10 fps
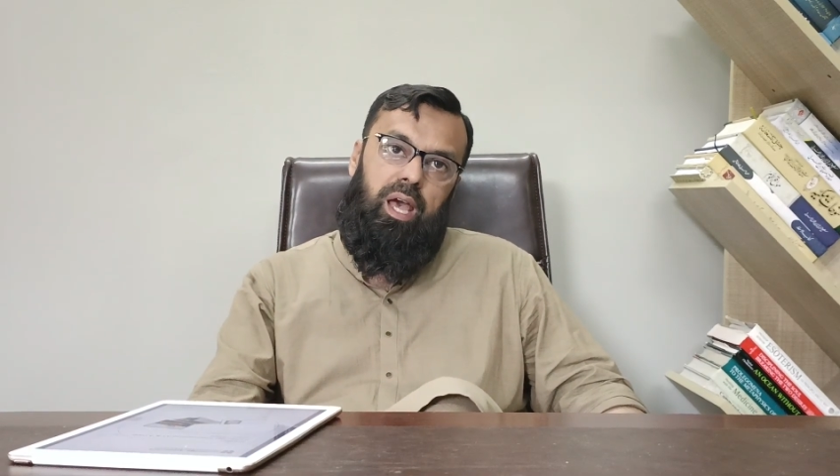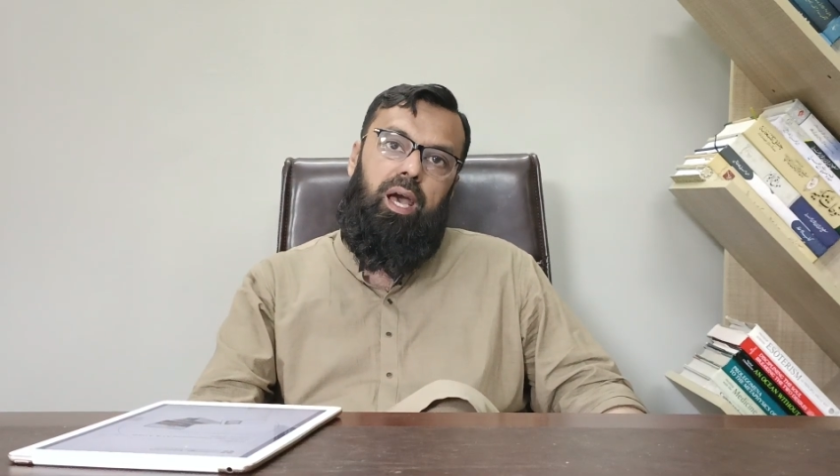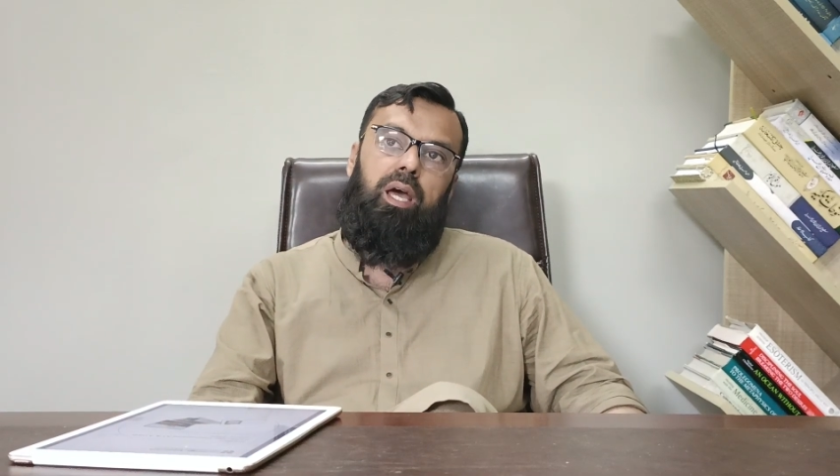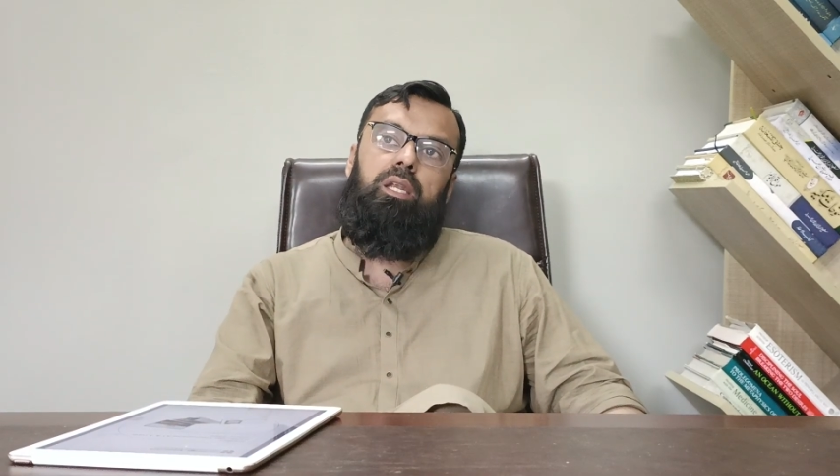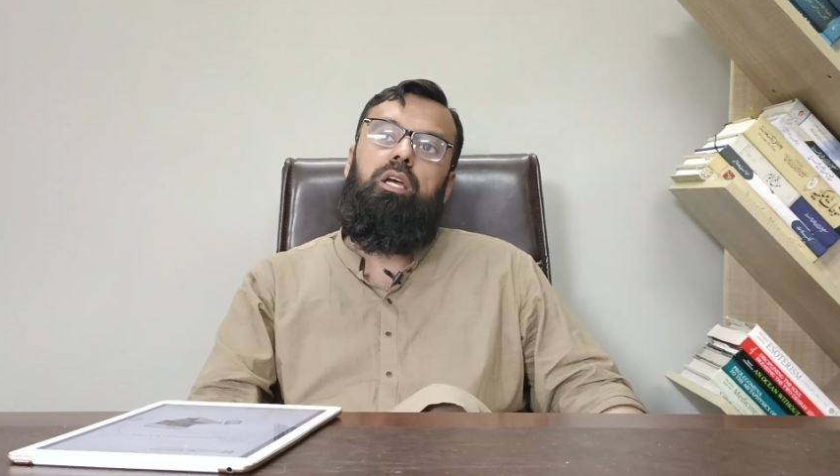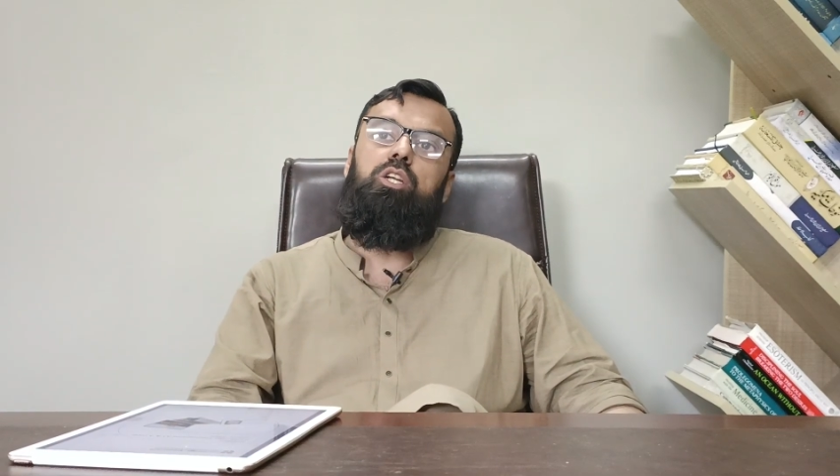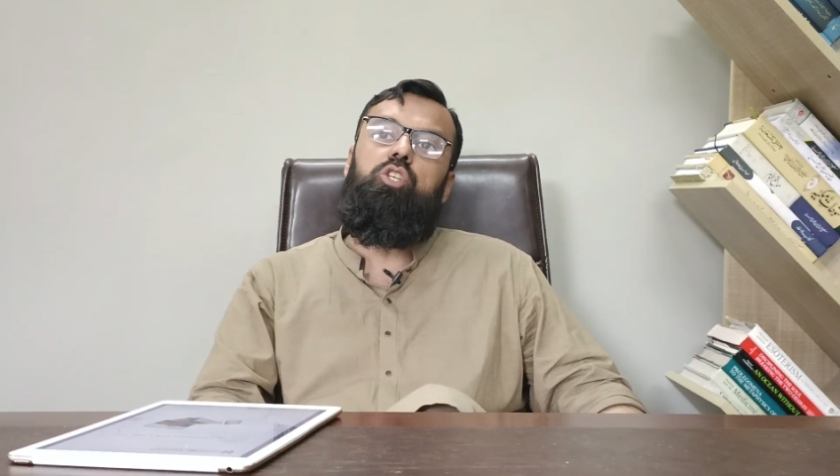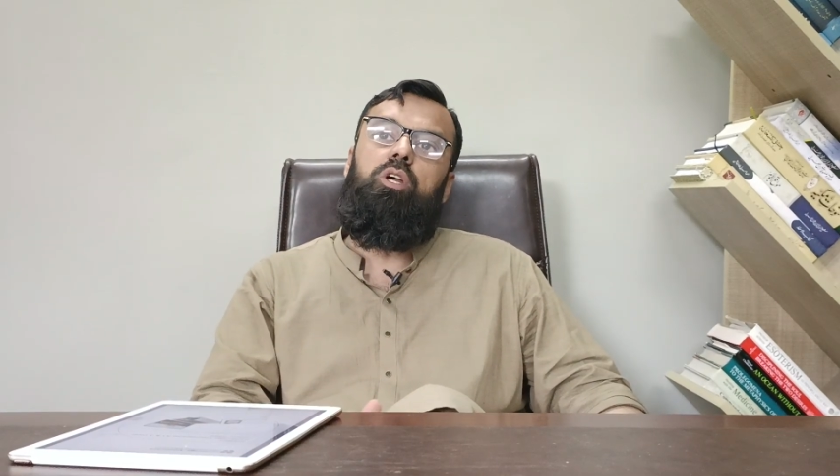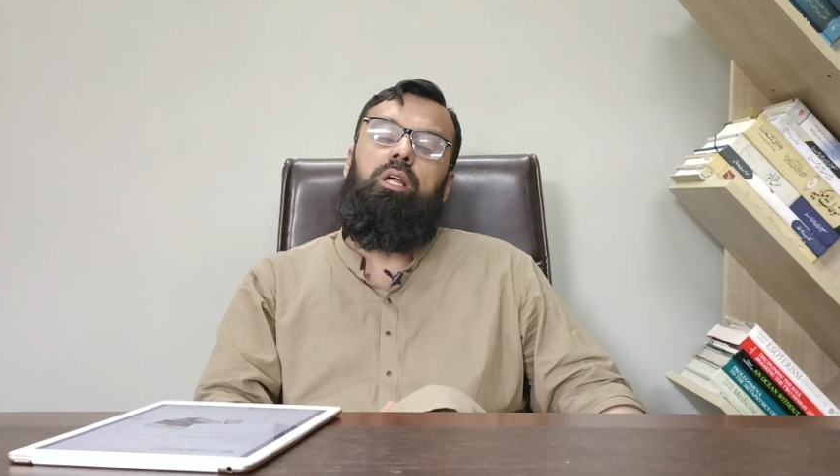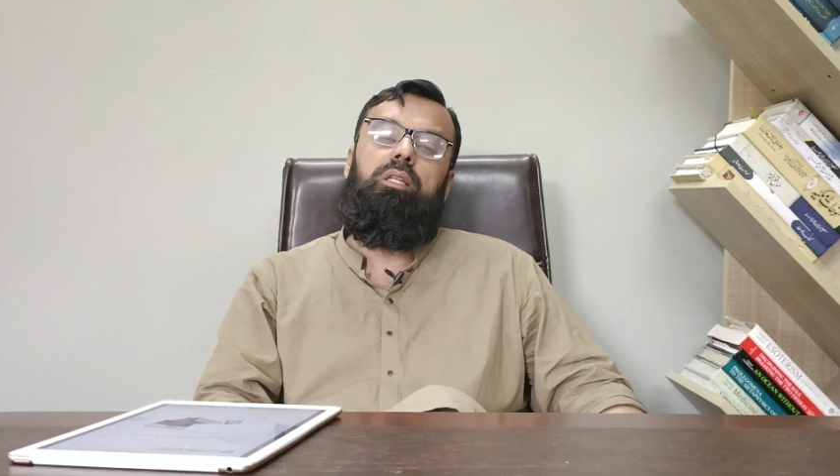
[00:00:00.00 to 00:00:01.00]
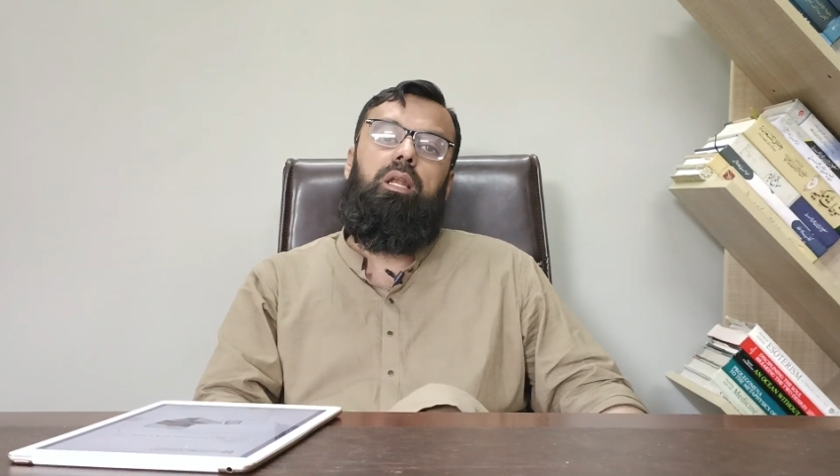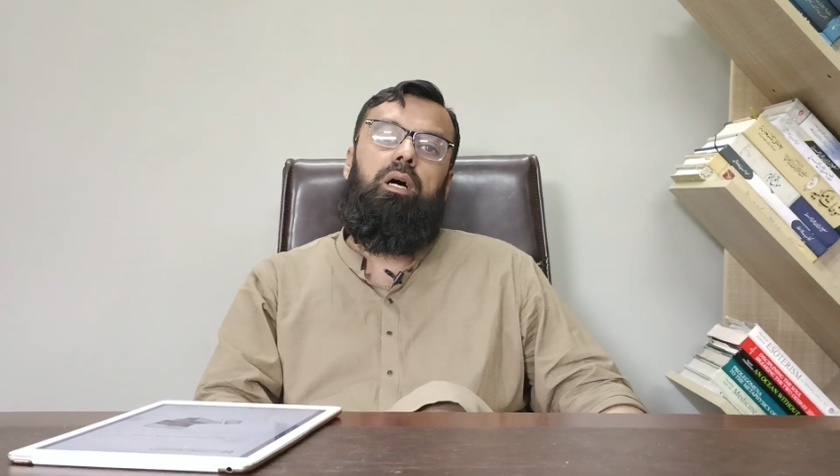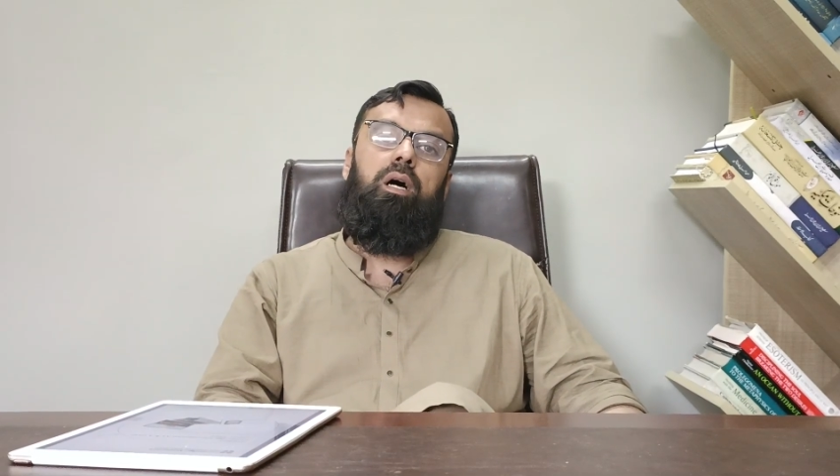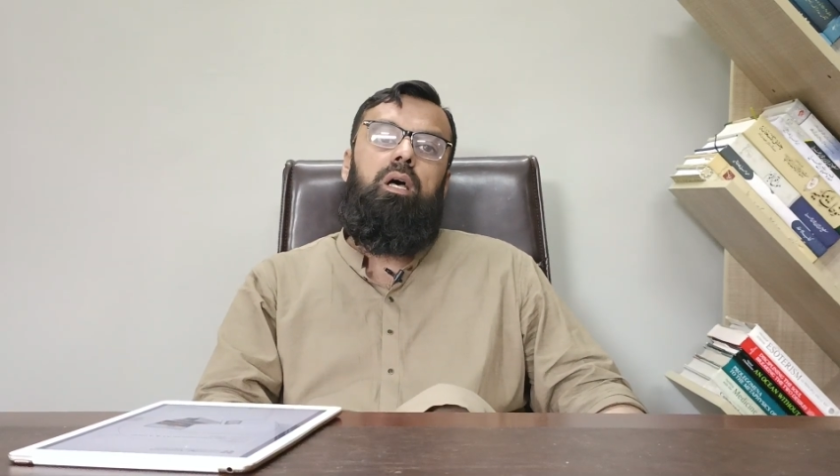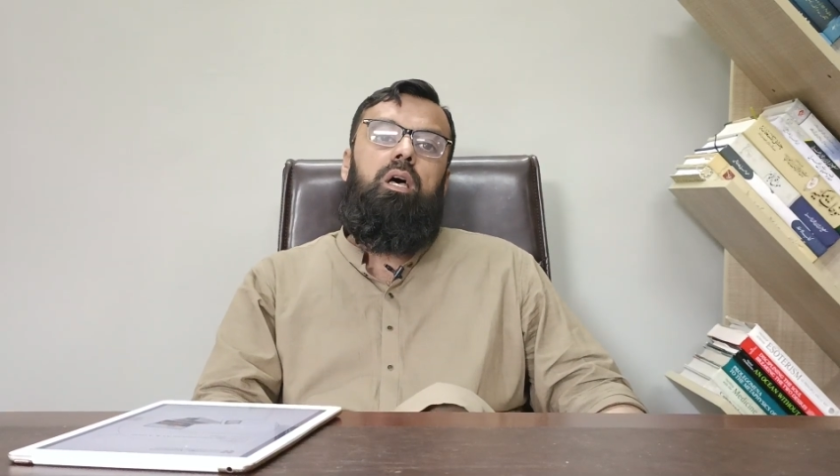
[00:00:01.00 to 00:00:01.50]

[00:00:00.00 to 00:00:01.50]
and inshallah ta'ala,